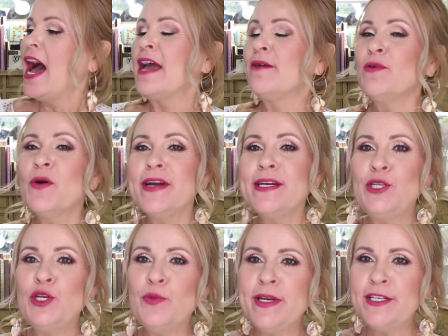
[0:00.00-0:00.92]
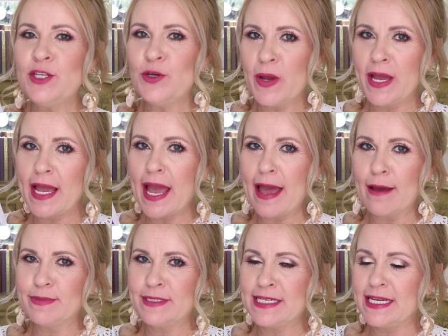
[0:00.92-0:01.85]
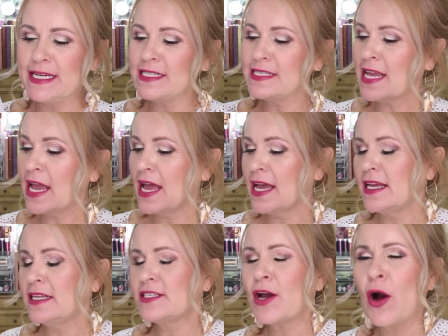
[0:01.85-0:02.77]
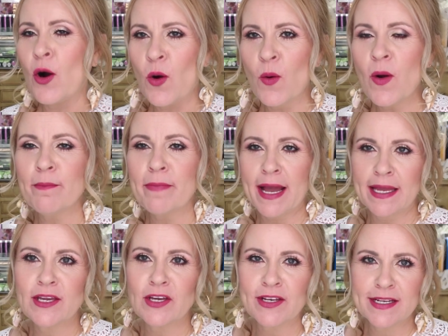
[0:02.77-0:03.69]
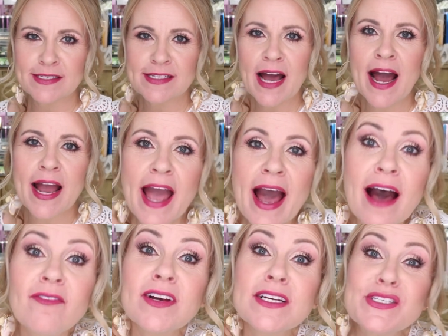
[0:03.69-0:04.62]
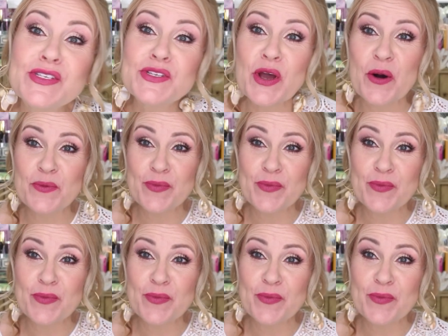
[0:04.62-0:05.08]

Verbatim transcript: I'm going to be doing empties and oh my goodness, I have so